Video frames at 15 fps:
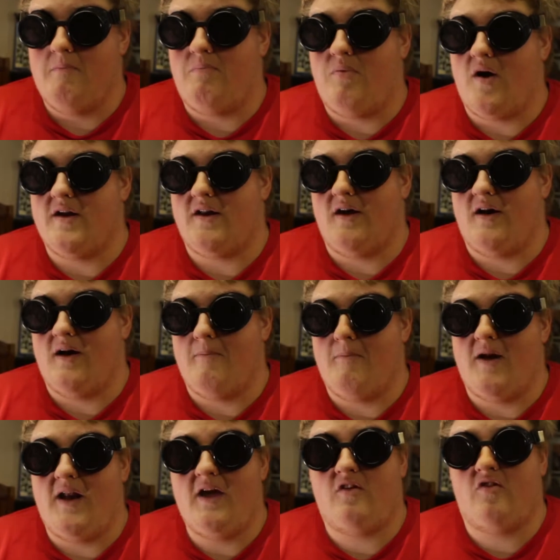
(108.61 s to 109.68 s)
But uh,
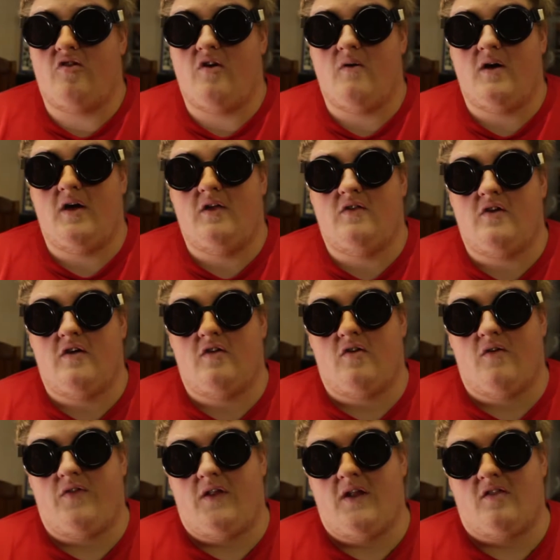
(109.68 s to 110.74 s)
my next series is
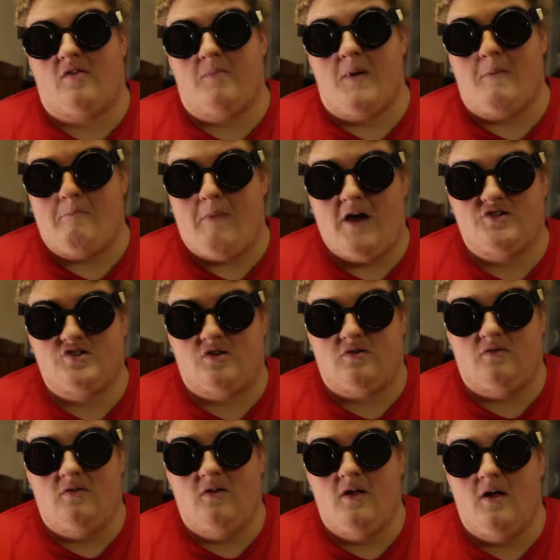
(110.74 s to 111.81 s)
something that's a bit
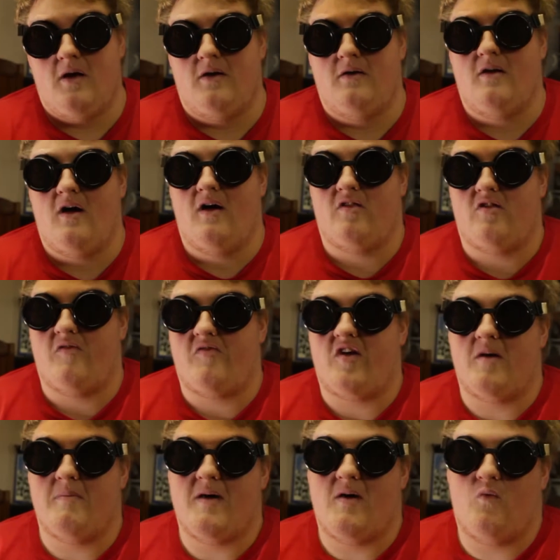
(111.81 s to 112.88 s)
magical, and, uh,
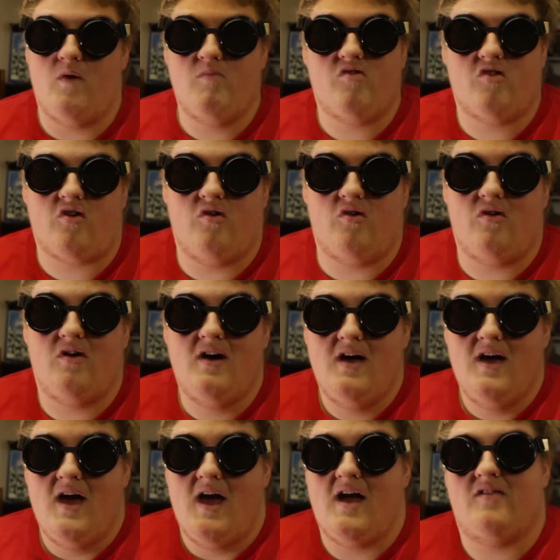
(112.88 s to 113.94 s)
something a bit whimsical,
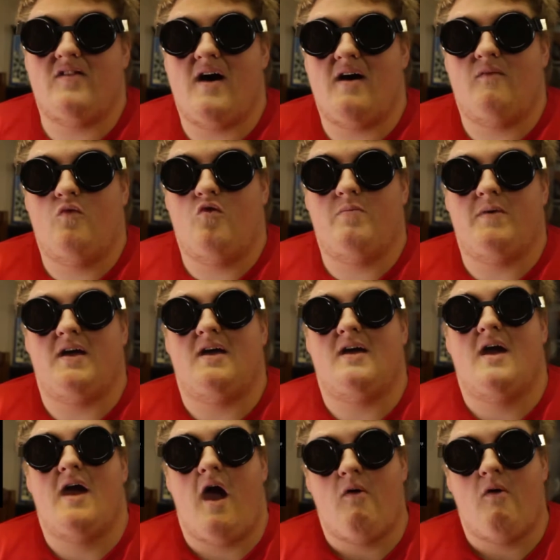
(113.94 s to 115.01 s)
and that will be
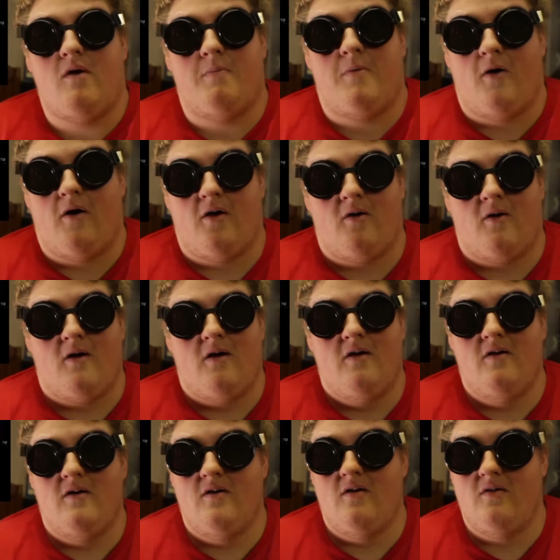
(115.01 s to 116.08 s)
Harry Potter,
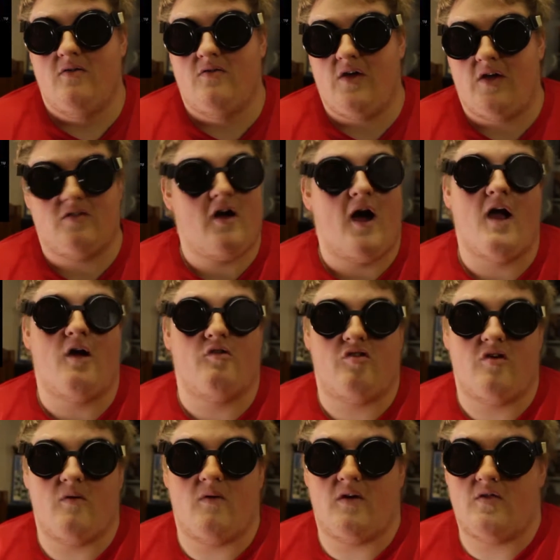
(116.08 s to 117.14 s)
the entire
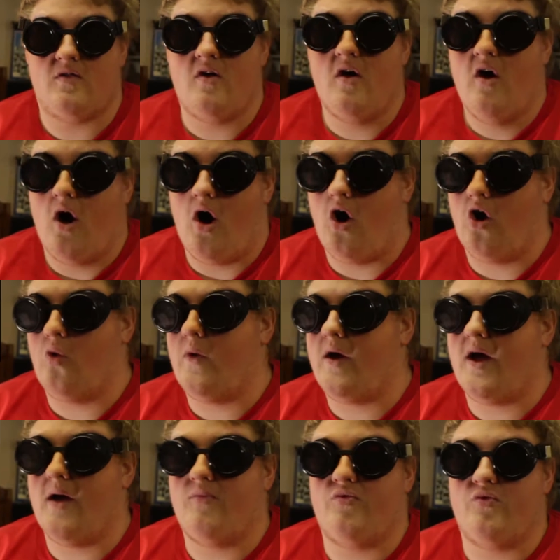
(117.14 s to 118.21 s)
series all the
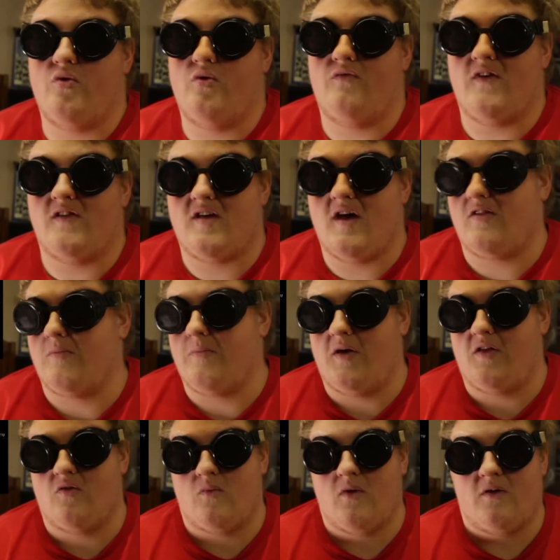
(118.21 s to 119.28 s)
way up through Fantastic
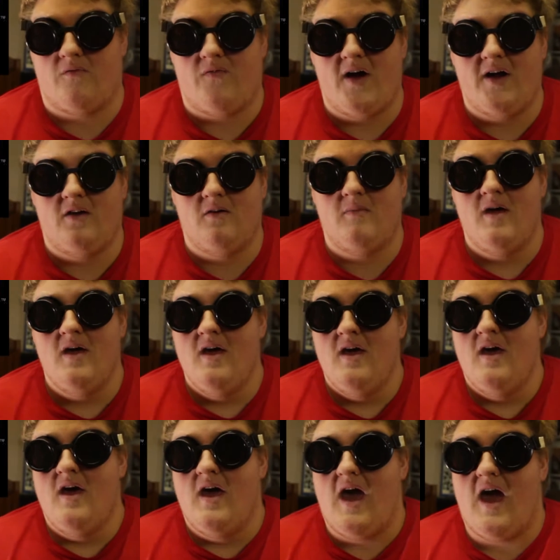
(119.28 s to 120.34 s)
Beasts and Where to Find Them.
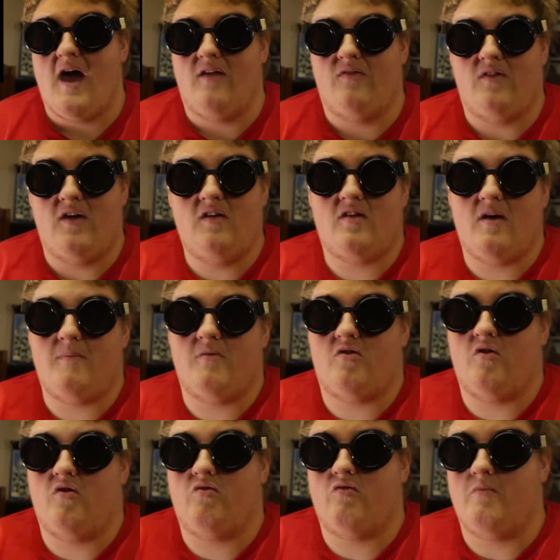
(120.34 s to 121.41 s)
And these
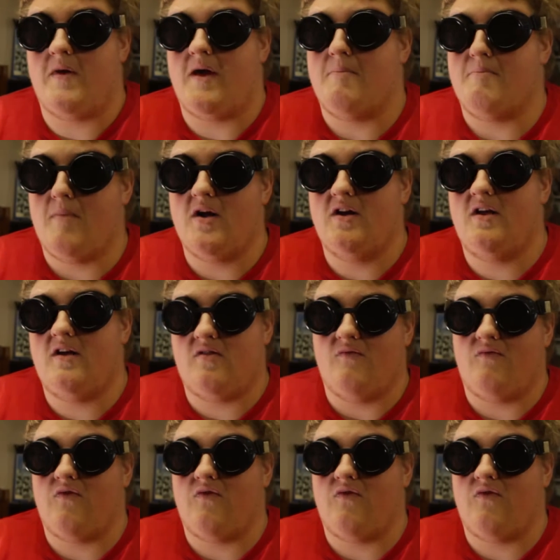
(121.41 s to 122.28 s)
episodes will be Mondays and